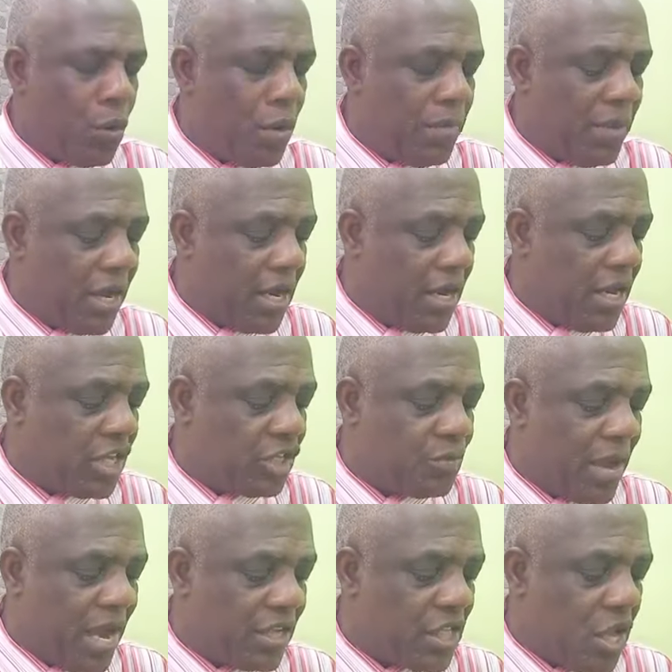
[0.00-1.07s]
will begin his
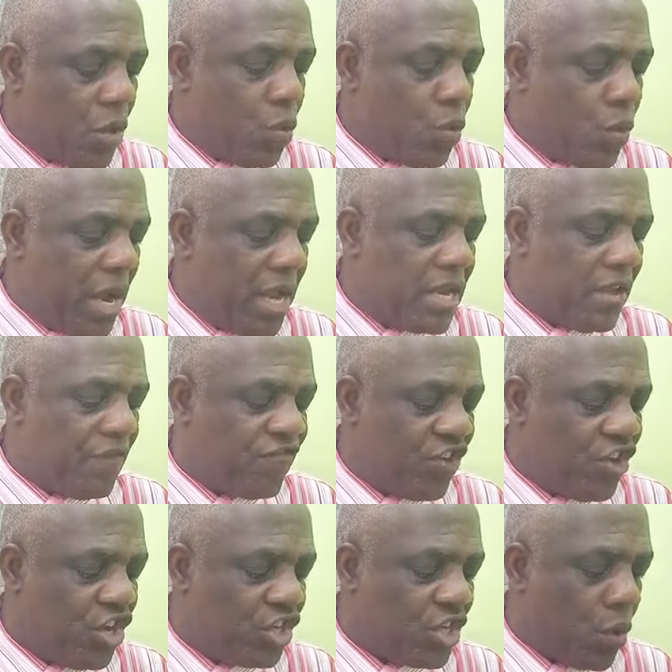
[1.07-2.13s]
best. When they
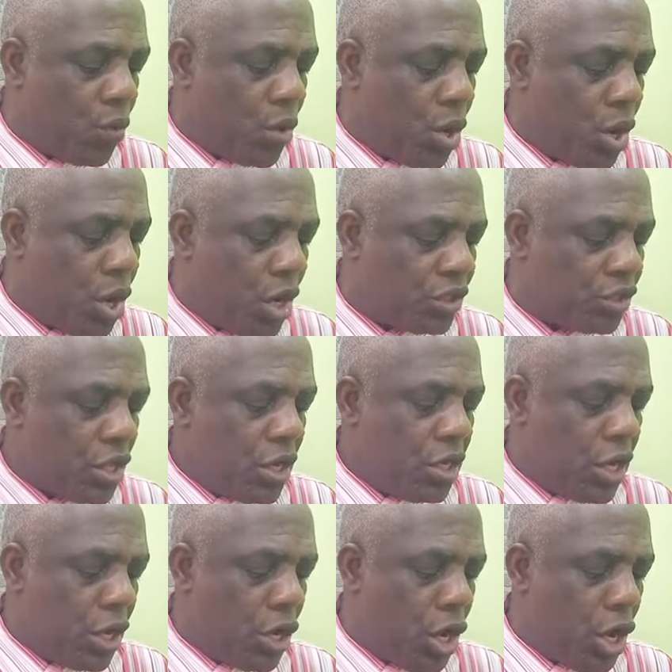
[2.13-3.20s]
finish the wars,
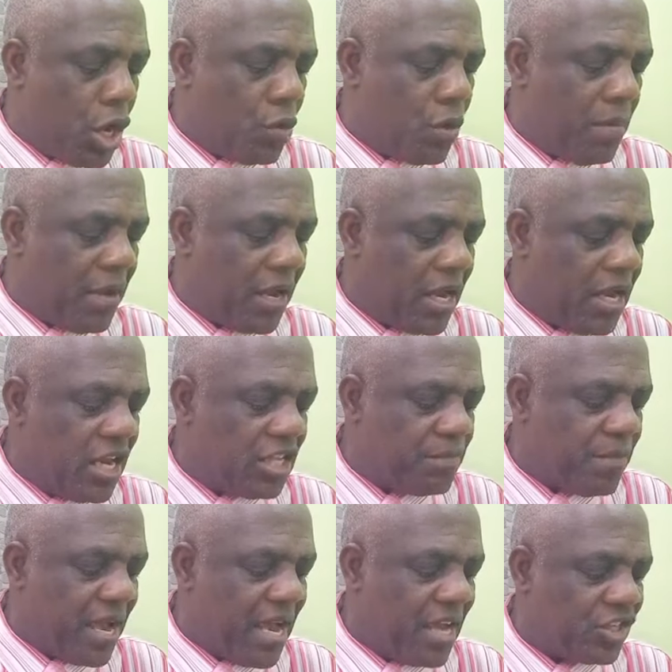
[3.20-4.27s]
the Lord will begin his
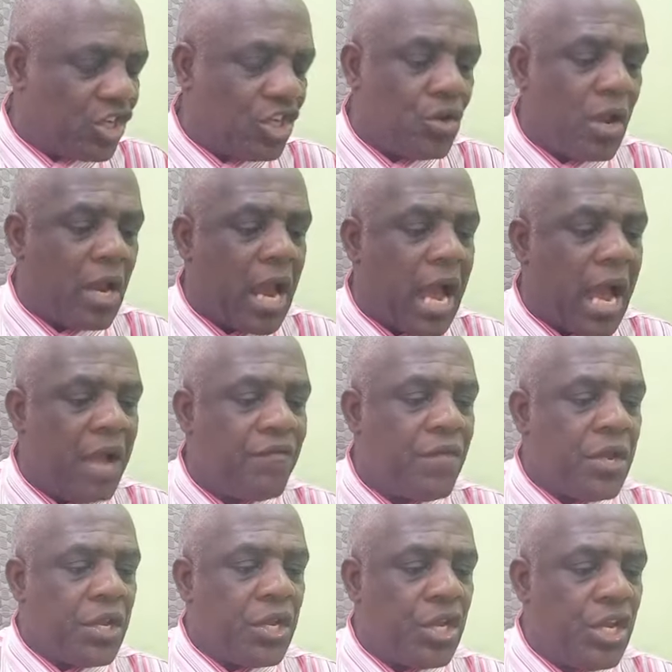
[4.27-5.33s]
best in your life.
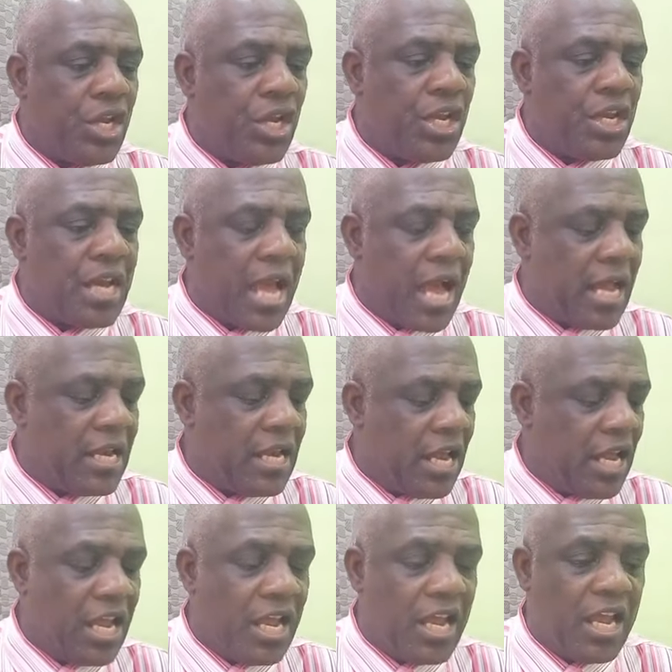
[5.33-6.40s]
In
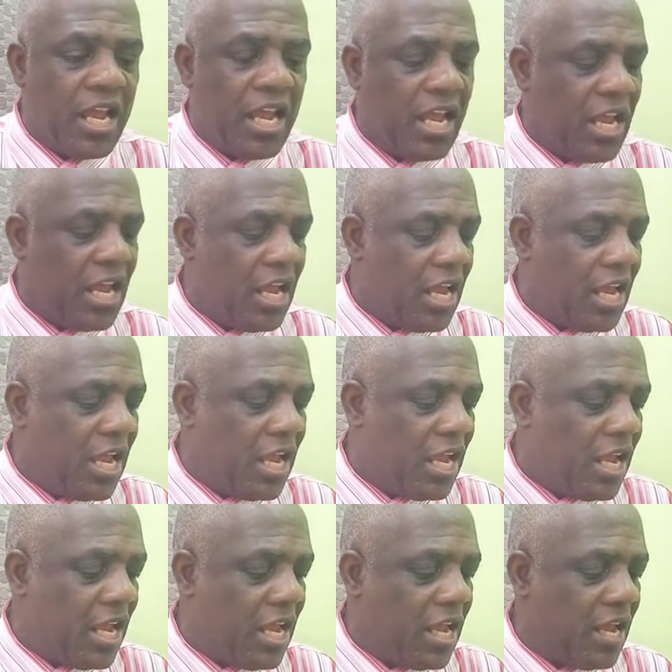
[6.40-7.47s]

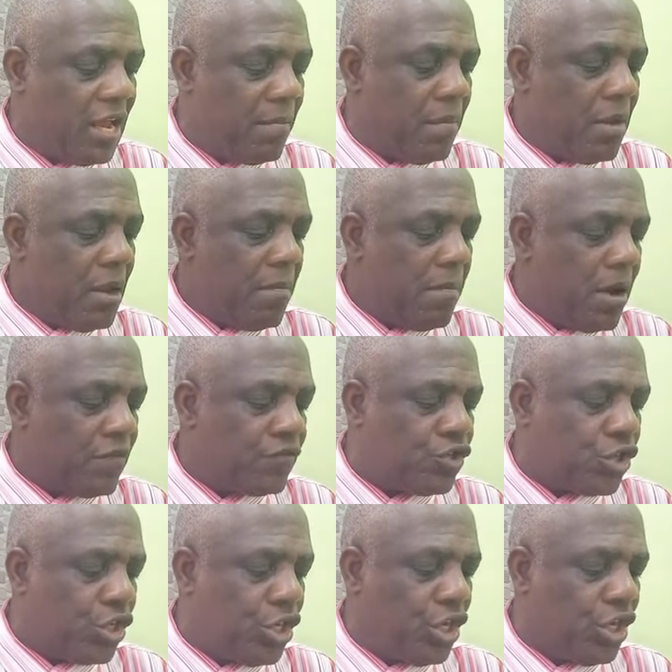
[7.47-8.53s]
the name of
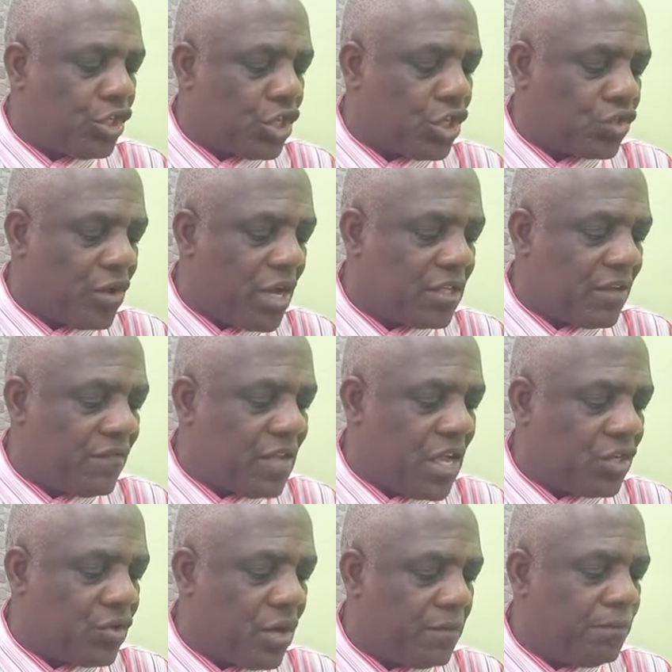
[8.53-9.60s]
Jesus Christ of
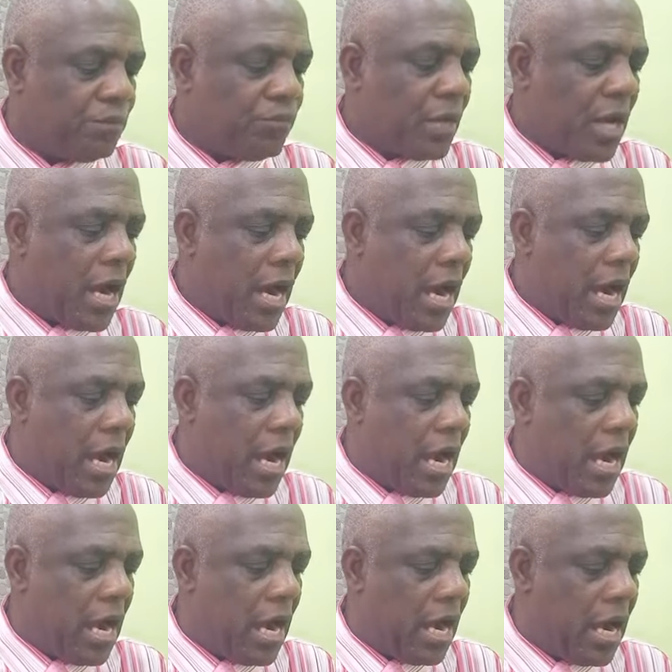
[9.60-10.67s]
Nazareth.
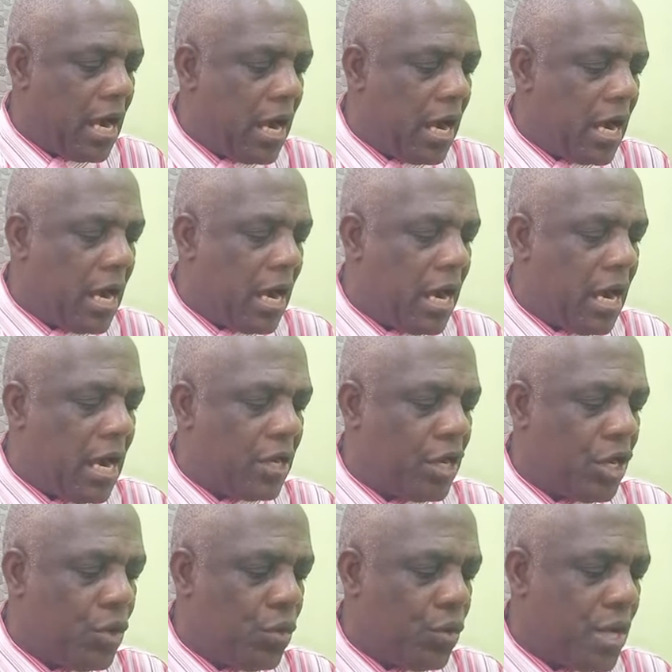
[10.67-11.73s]

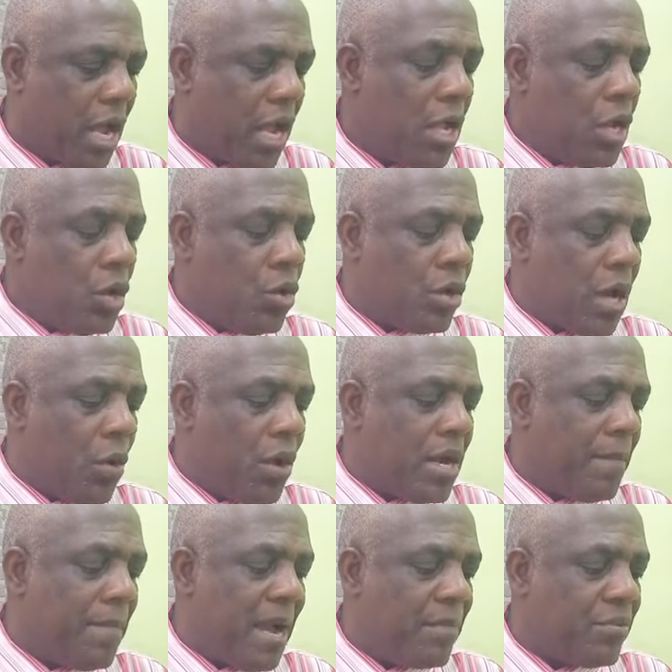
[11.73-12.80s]
Hallelujah. Look at what
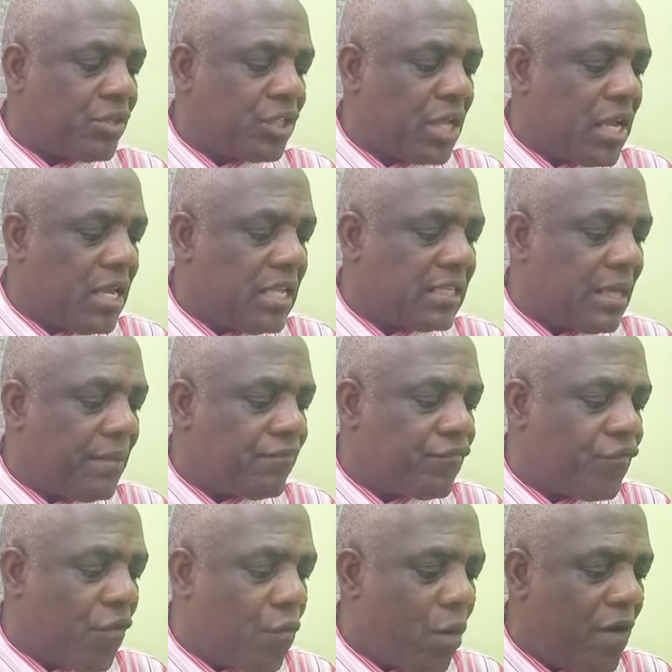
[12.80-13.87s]
the Bible said in Psalm
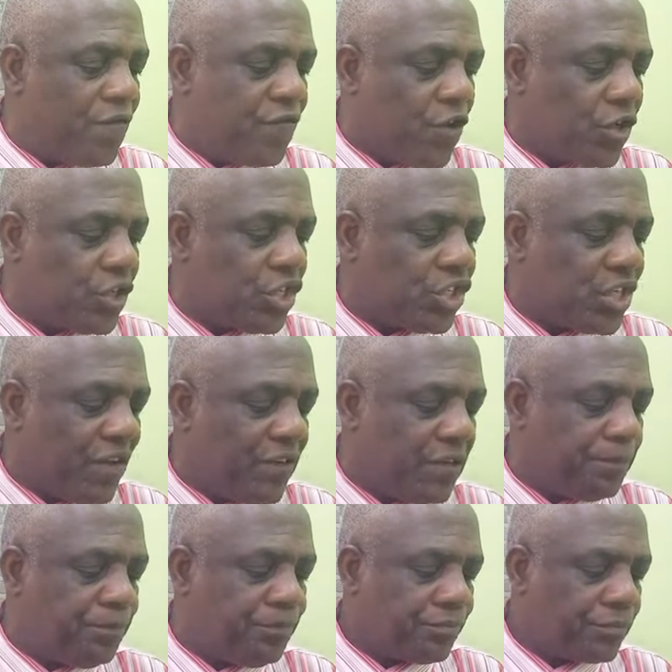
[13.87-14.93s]
147,